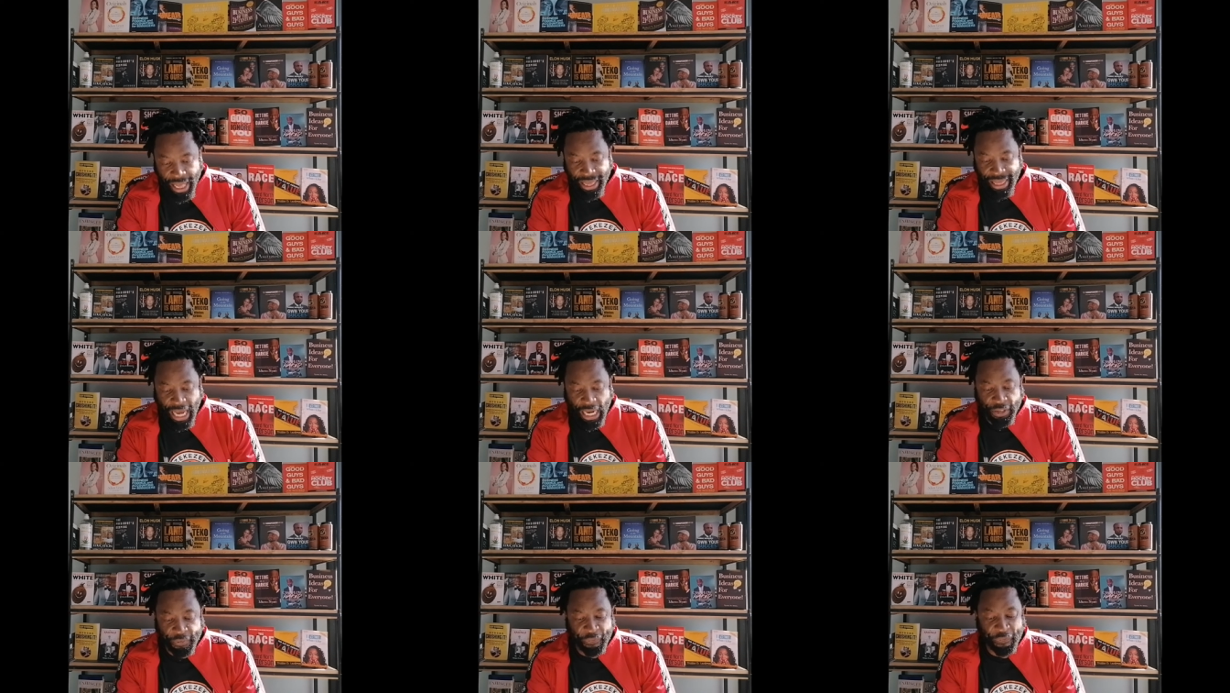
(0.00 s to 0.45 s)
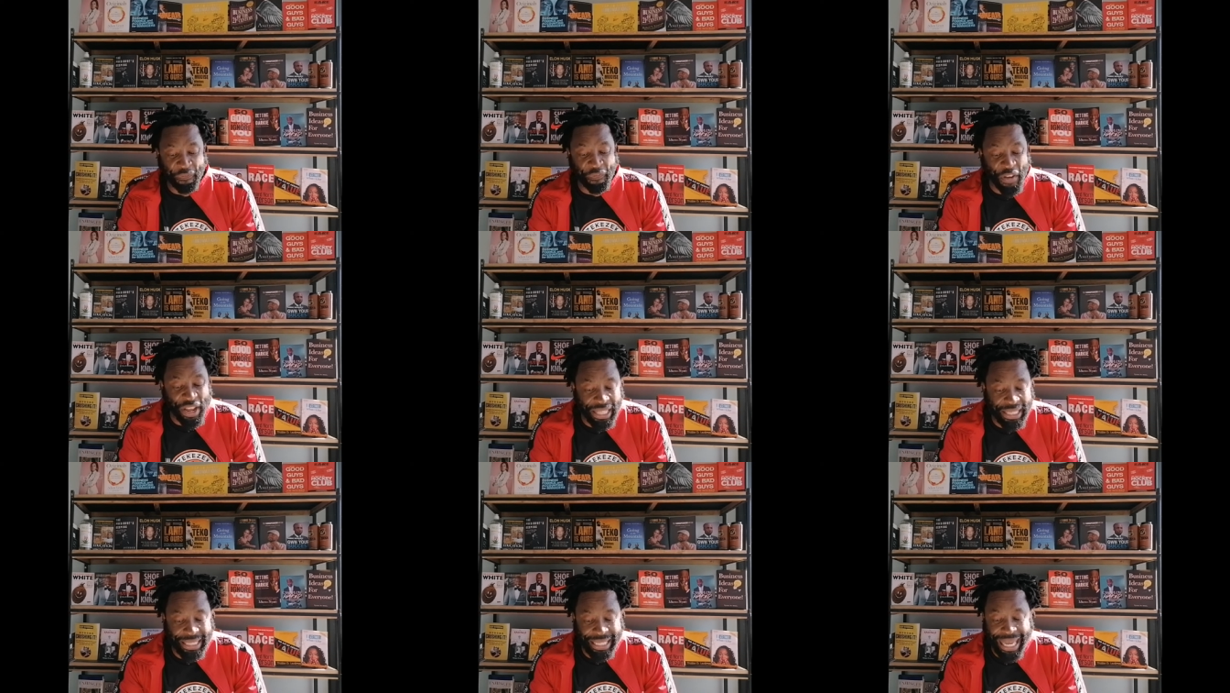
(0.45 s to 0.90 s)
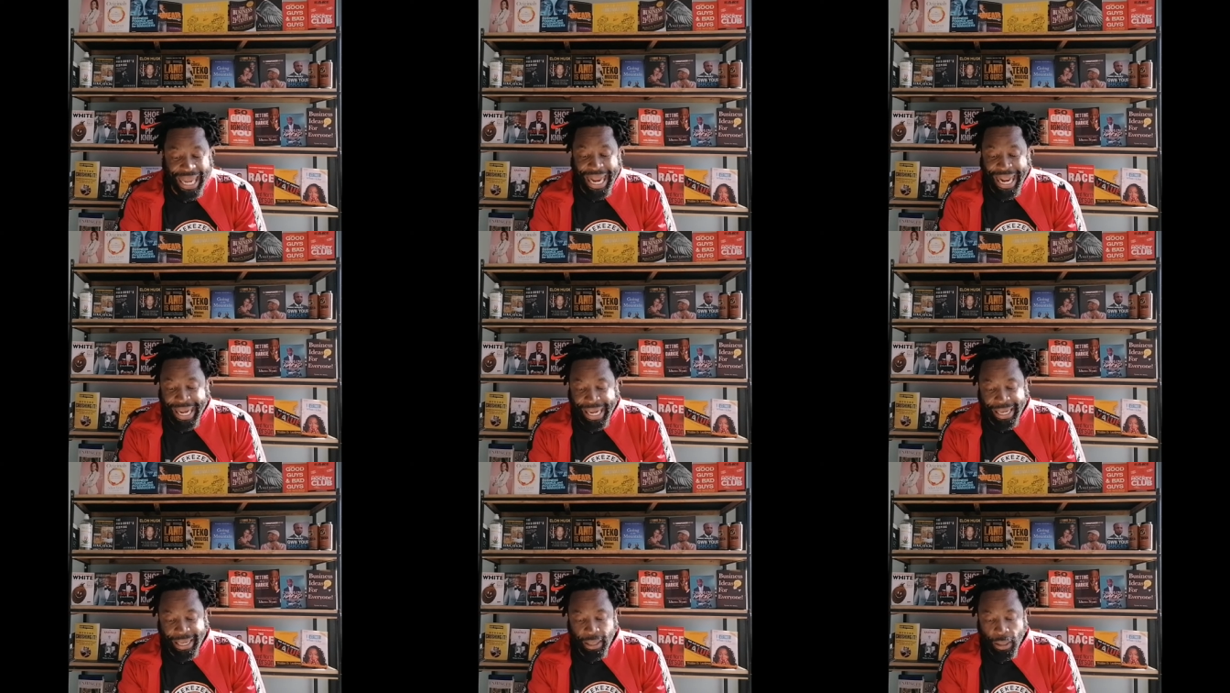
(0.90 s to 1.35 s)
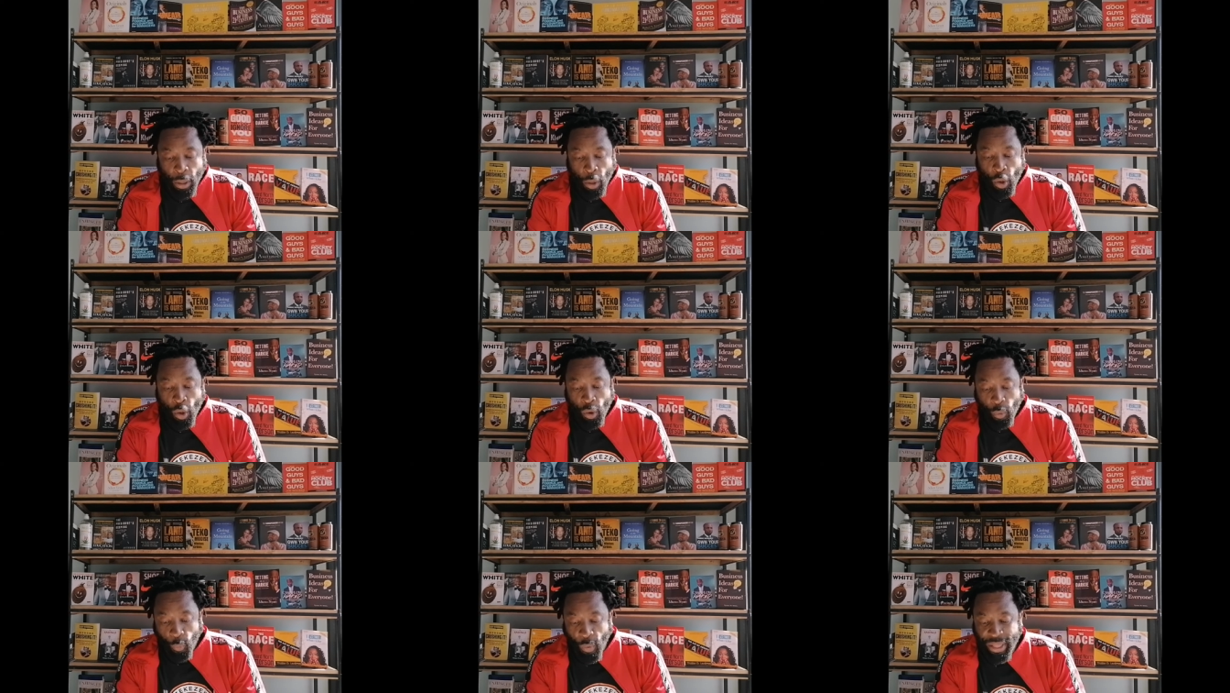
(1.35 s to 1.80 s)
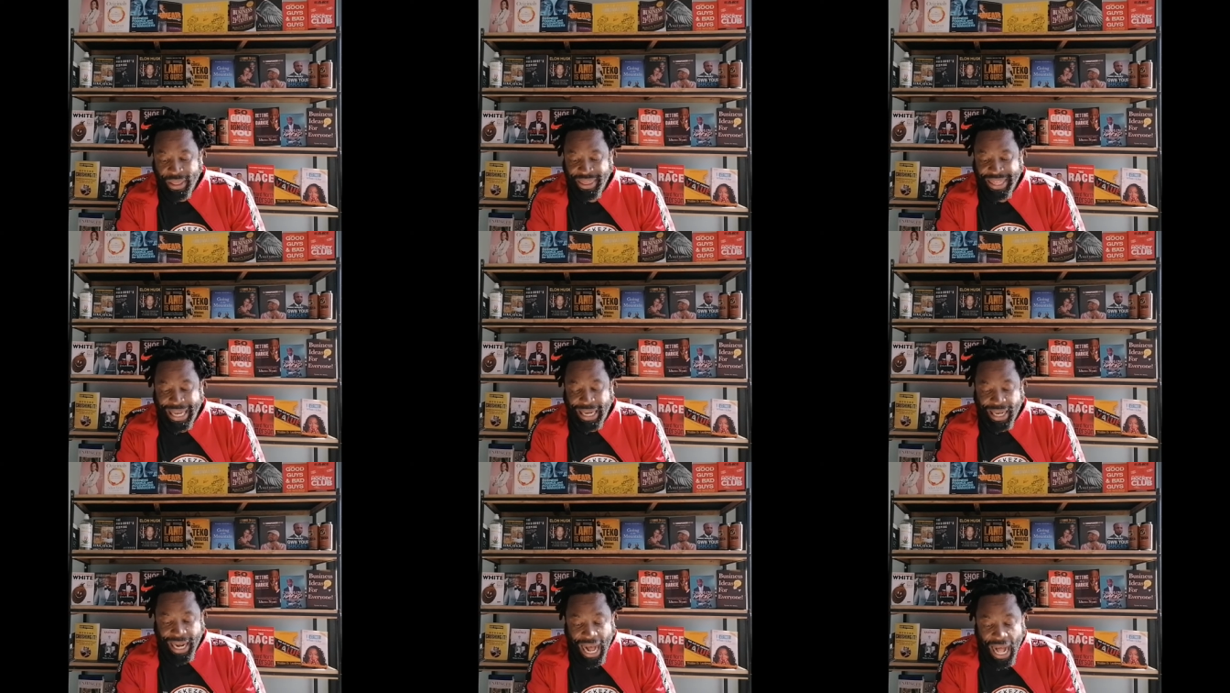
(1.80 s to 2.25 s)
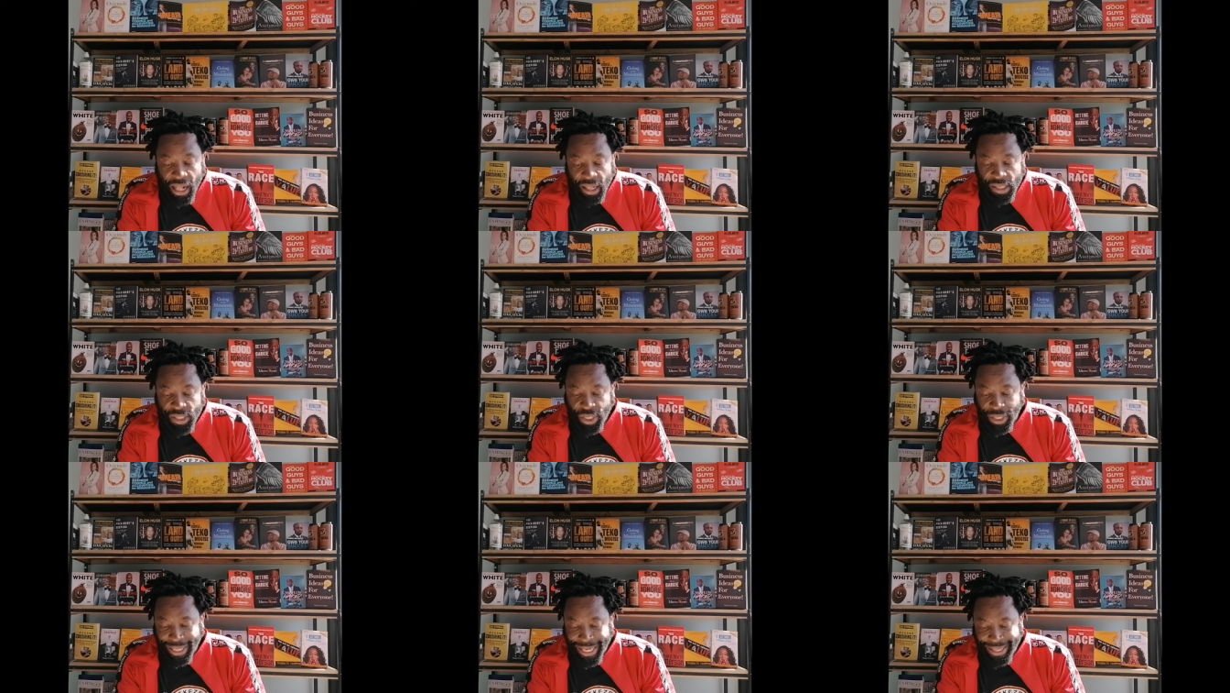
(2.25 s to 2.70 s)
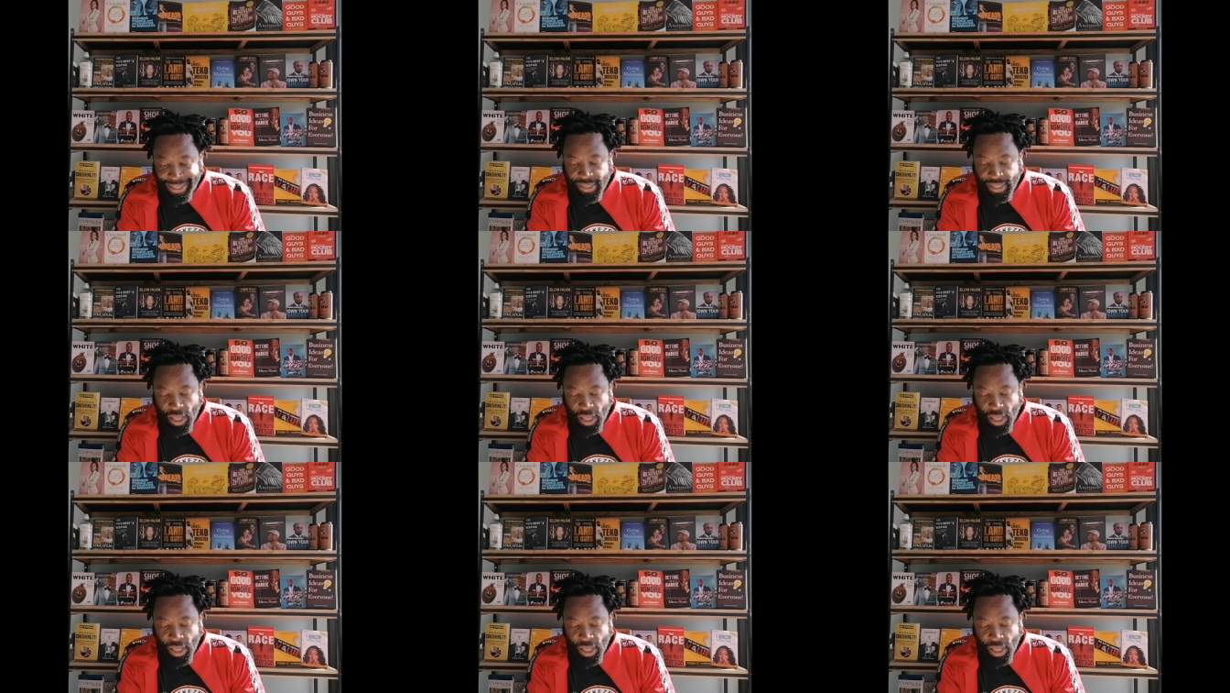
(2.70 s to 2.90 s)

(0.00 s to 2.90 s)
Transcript: that fits in with the cultural